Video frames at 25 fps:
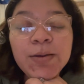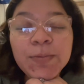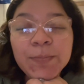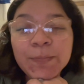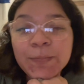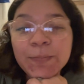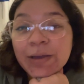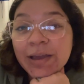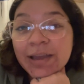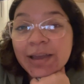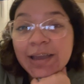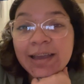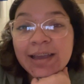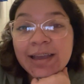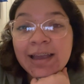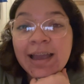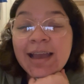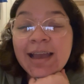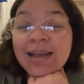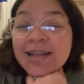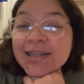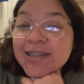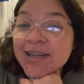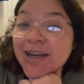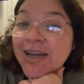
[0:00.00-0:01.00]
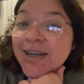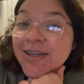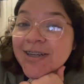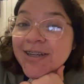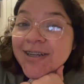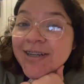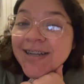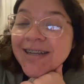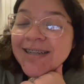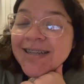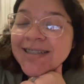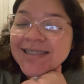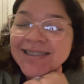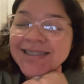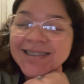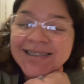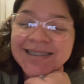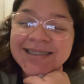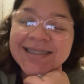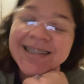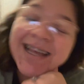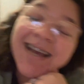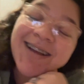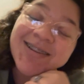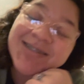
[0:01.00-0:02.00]
My daughter is
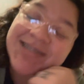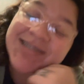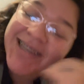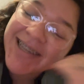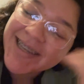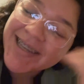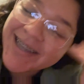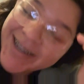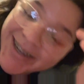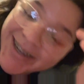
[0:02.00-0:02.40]
now taking